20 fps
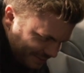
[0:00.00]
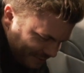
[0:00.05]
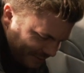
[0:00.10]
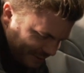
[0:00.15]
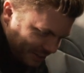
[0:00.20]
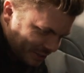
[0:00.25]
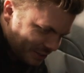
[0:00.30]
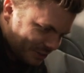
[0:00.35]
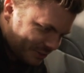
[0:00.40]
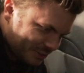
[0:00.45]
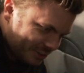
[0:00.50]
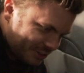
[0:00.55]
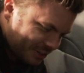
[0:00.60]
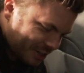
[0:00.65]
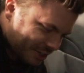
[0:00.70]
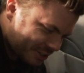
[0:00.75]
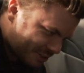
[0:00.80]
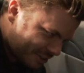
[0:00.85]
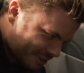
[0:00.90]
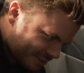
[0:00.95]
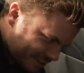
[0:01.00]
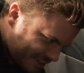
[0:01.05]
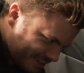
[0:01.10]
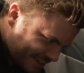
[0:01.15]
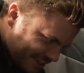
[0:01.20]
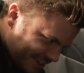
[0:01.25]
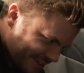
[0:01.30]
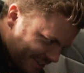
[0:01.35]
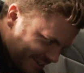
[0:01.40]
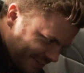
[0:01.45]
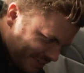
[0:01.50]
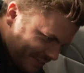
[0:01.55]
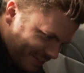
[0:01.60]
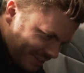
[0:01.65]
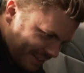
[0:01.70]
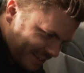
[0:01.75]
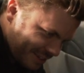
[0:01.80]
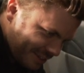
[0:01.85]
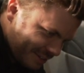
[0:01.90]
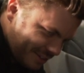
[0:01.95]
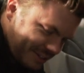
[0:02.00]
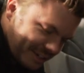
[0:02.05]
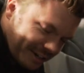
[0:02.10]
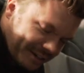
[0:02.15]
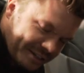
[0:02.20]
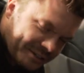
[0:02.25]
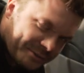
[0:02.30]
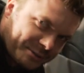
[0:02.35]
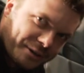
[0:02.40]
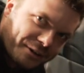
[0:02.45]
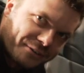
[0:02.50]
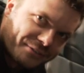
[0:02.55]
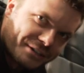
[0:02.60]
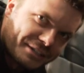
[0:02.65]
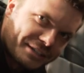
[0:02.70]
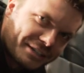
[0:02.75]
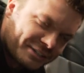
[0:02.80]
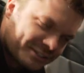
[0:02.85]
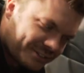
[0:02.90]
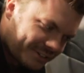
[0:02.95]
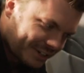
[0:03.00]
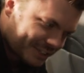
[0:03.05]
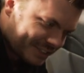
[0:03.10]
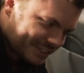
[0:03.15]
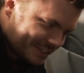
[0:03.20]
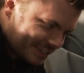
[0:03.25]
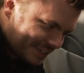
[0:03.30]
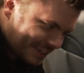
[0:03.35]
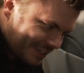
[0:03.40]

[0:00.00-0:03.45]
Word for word: We don't do instructionals, because generally we don't read the instructions